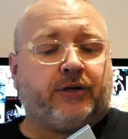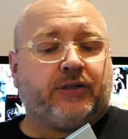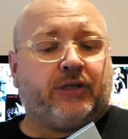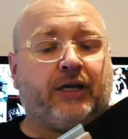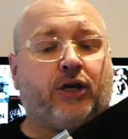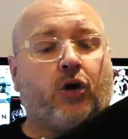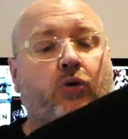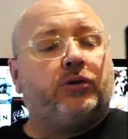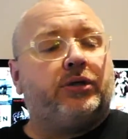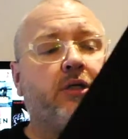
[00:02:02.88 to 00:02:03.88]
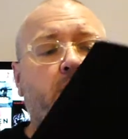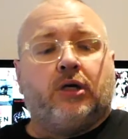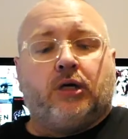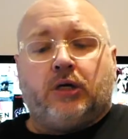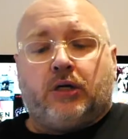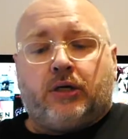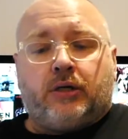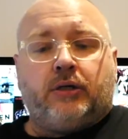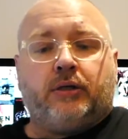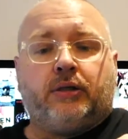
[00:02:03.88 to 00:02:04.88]
said, they're gold.
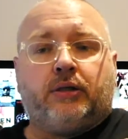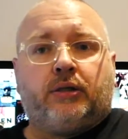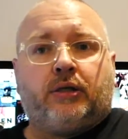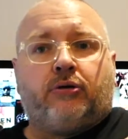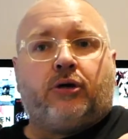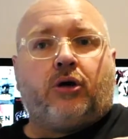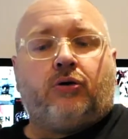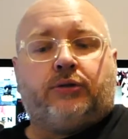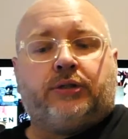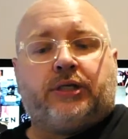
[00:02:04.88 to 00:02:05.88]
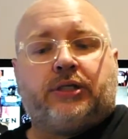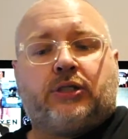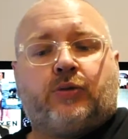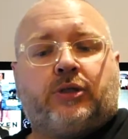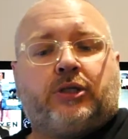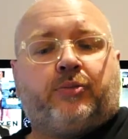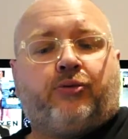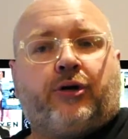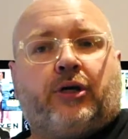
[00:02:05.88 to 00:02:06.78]
They're gold discs, which is pretty